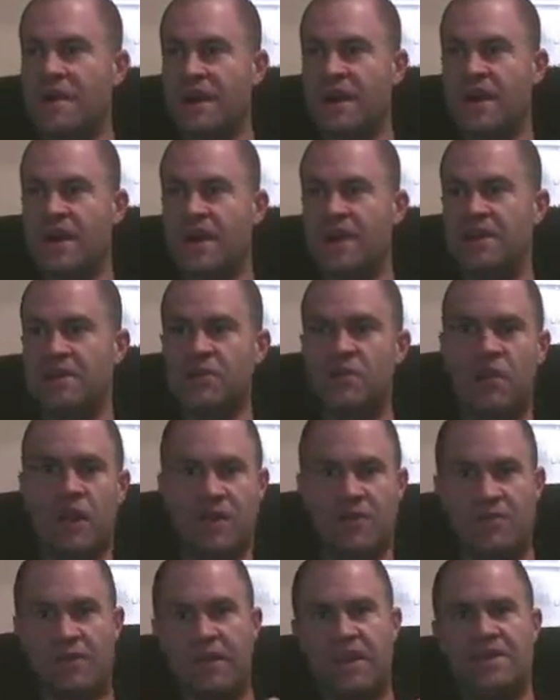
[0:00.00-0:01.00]
and I didn't
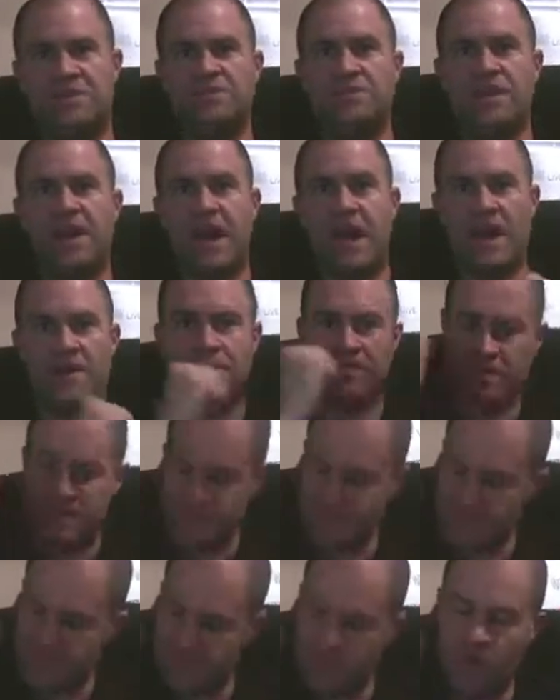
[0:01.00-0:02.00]
quite realize what happened
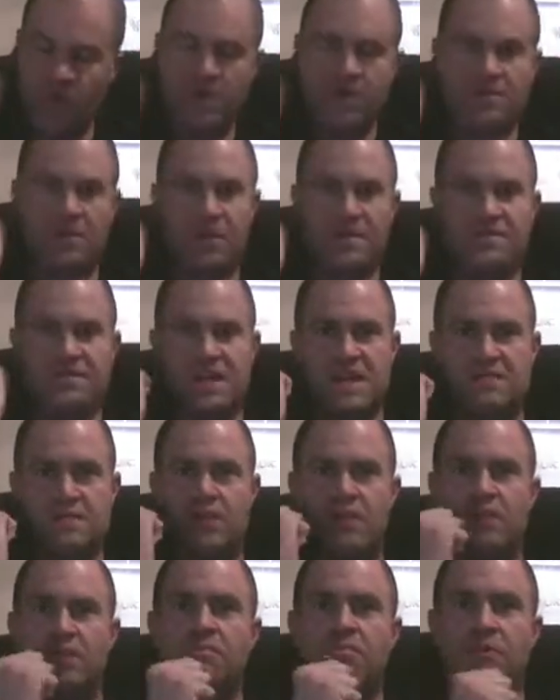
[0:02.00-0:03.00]
until one of the refs came
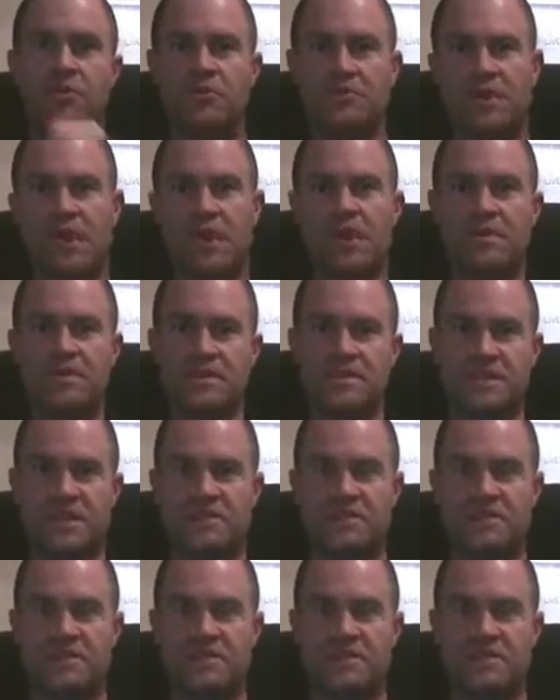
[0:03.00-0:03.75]
over and pulled me out because